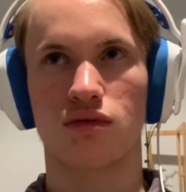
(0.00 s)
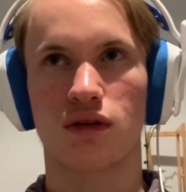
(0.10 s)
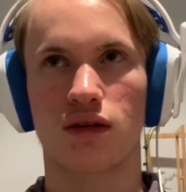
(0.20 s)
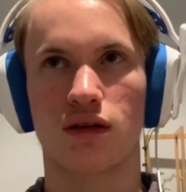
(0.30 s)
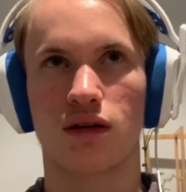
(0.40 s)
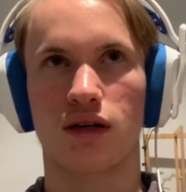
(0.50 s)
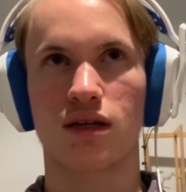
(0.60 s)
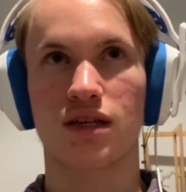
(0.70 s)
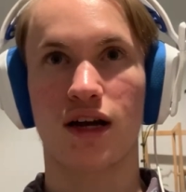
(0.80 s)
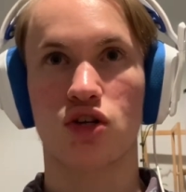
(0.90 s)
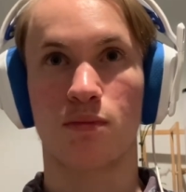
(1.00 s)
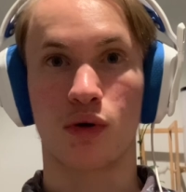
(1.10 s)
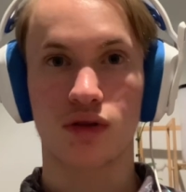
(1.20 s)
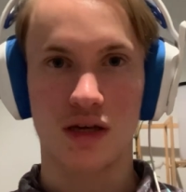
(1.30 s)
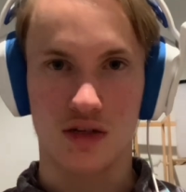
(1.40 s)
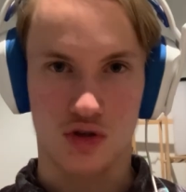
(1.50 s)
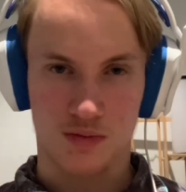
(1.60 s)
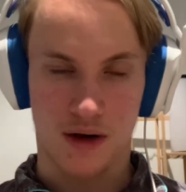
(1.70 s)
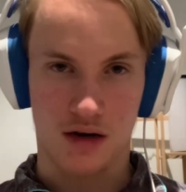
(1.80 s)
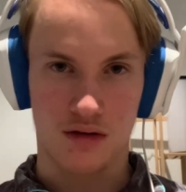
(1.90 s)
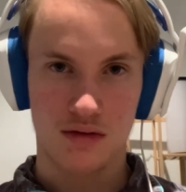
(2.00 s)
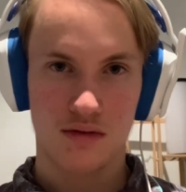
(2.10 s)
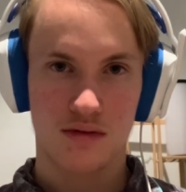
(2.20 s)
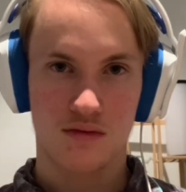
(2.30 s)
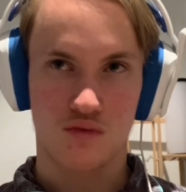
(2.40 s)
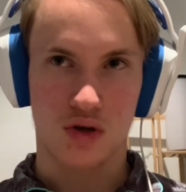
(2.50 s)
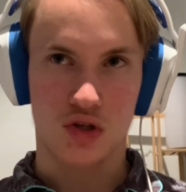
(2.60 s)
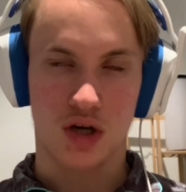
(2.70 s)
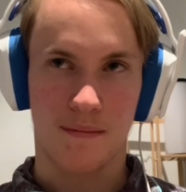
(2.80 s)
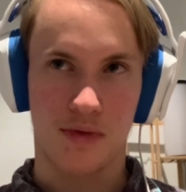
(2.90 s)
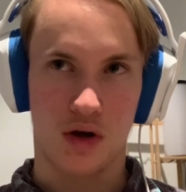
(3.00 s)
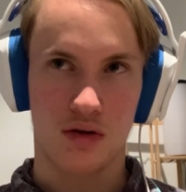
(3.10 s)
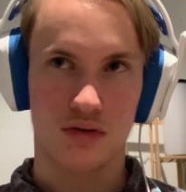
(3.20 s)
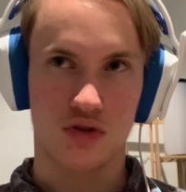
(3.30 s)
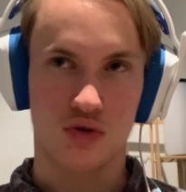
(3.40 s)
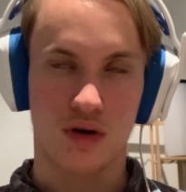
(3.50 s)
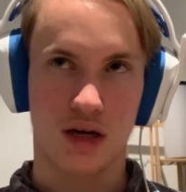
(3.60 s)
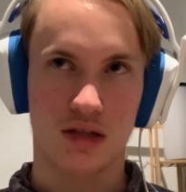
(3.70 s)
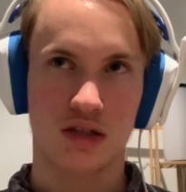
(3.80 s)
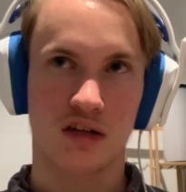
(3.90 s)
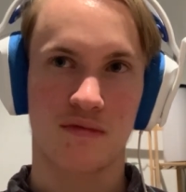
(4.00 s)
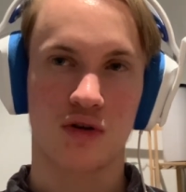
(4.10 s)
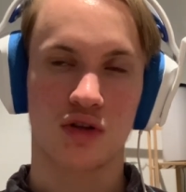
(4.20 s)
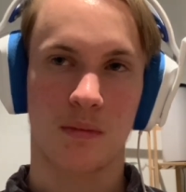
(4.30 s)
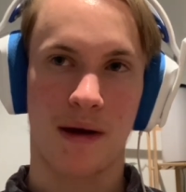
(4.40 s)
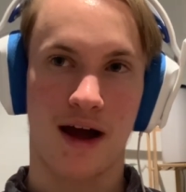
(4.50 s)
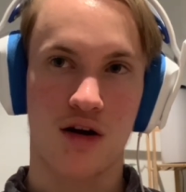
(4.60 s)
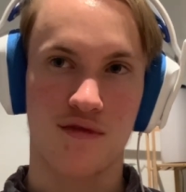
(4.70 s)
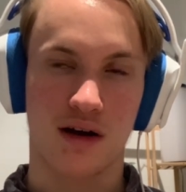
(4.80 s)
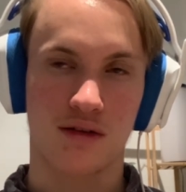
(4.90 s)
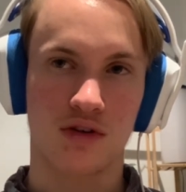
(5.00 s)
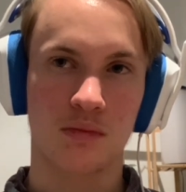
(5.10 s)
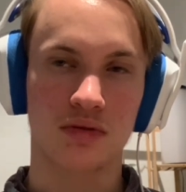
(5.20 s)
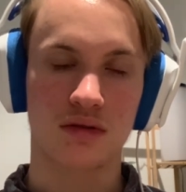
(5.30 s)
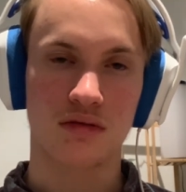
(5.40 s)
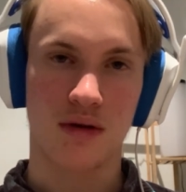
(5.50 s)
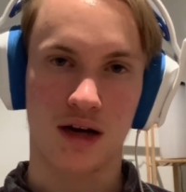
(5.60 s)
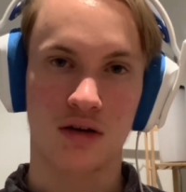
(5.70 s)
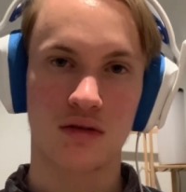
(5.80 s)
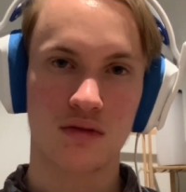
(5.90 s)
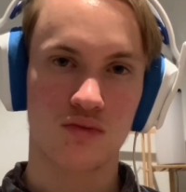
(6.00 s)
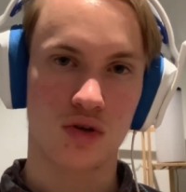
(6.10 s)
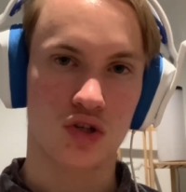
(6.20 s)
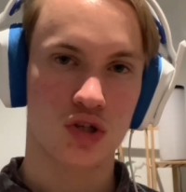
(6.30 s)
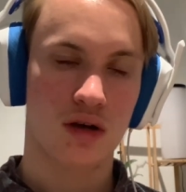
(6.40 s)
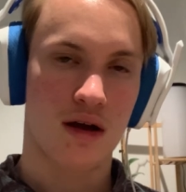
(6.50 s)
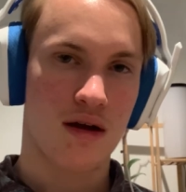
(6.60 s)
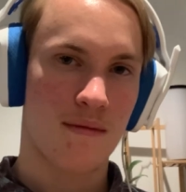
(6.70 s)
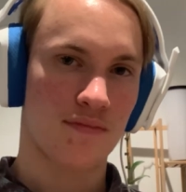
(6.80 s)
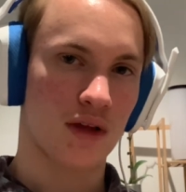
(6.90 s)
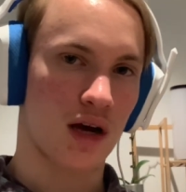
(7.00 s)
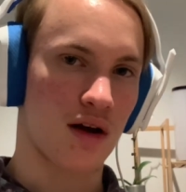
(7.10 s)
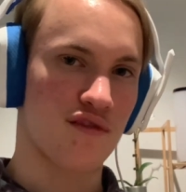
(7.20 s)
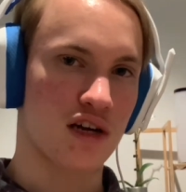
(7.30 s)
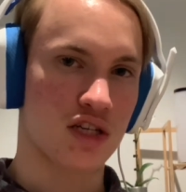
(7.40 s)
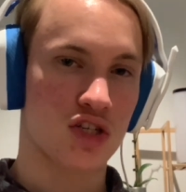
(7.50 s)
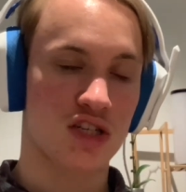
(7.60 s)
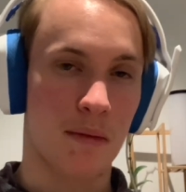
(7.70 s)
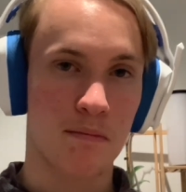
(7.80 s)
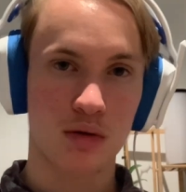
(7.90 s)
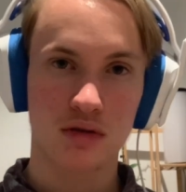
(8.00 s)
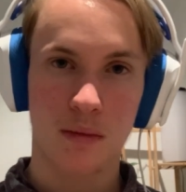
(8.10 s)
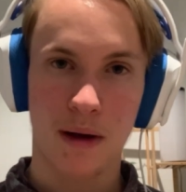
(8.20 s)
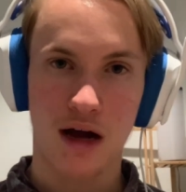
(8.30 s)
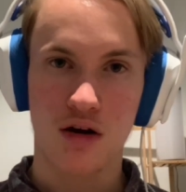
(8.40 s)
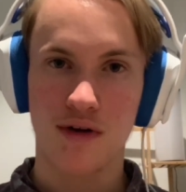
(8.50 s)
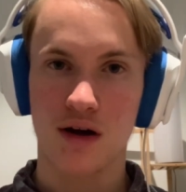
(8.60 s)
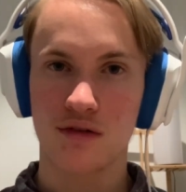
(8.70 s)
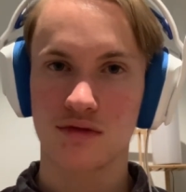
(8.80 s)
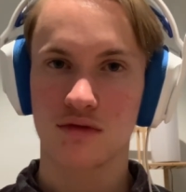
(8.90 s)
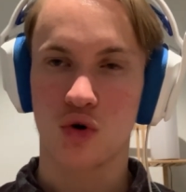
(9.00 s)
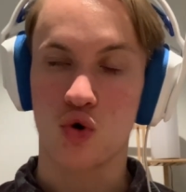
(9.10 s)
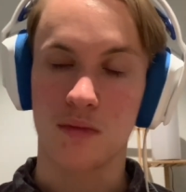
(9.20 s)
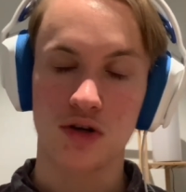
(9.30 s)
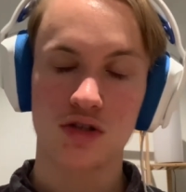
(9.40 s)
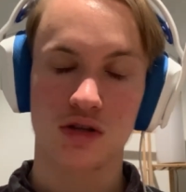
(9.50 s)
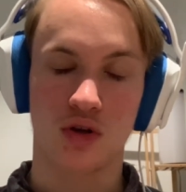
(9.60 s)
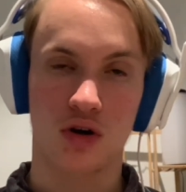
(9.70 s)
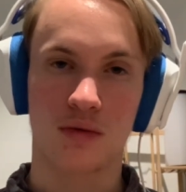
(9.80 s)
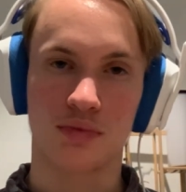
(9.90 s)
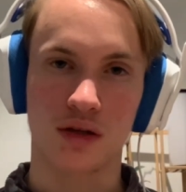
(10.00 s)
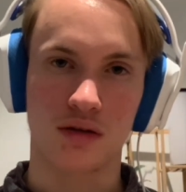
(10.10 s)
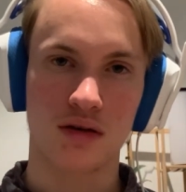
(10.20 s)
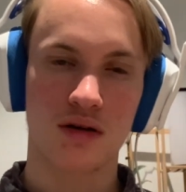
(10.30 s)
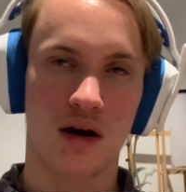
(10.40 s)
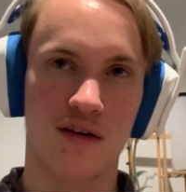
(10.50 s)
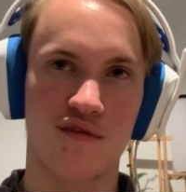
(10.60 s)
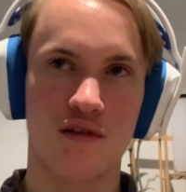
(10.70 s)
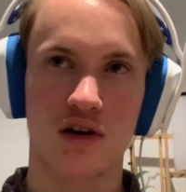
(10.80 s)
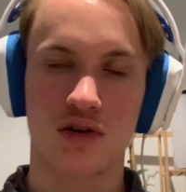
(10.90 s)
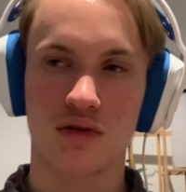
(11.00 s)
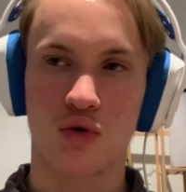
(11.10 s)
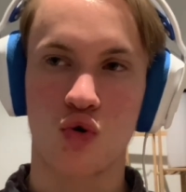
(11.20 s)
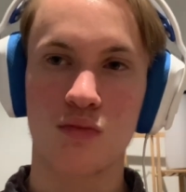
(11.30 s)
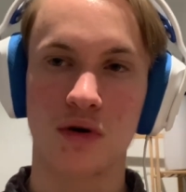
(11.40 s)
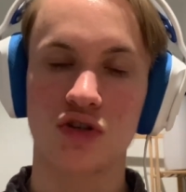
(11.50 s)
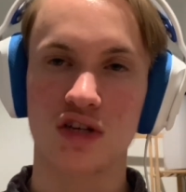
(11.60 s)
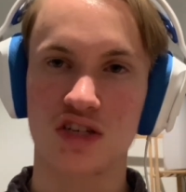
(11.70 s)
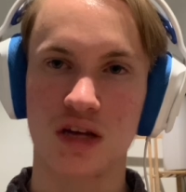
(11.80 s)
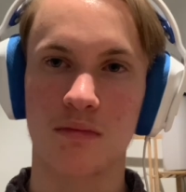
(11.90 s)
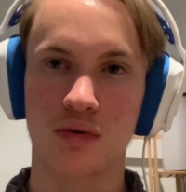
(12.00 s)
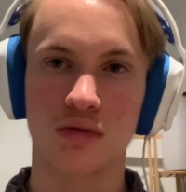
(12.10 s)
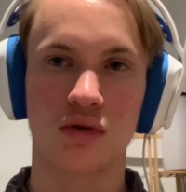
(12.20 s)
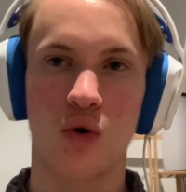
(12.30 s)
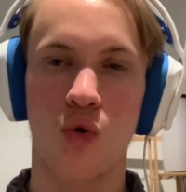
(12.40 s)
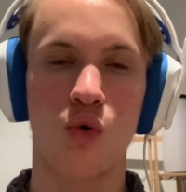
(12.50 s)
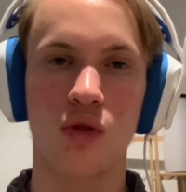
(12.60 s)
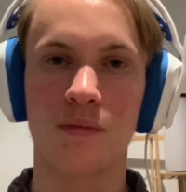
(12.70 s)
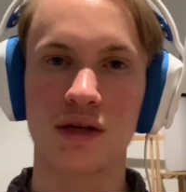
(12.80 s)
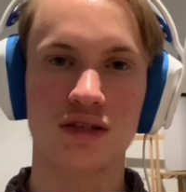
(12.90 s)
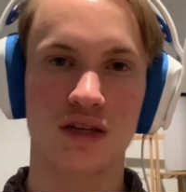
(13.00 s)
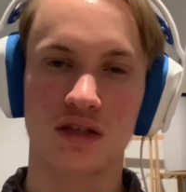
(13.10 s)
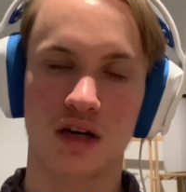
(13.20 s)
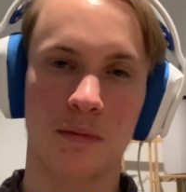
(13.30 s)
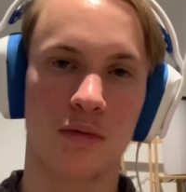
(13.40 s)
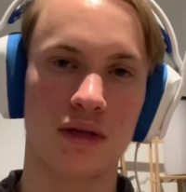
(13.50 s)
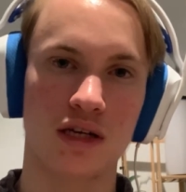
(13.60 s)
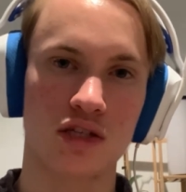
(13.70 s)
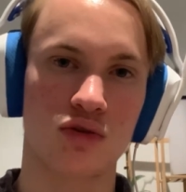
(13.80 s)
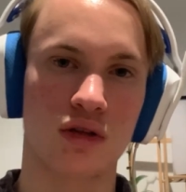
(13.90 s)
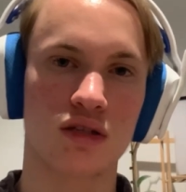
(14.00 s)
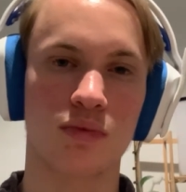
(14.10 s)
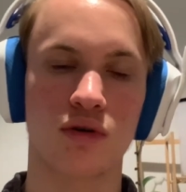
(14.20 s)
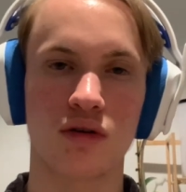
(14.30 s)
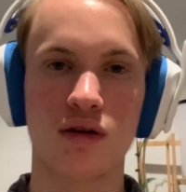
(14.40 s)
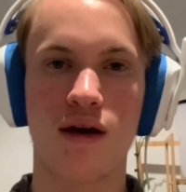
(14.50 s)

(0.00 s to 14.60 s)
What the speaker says: actually put the exhaust back on, which I'm not doing until I've got the power valve completely back on, which I've assembled the power valve, almost, not completely. I've almost assembled all the bits. There's a couple of bits I still need to put on.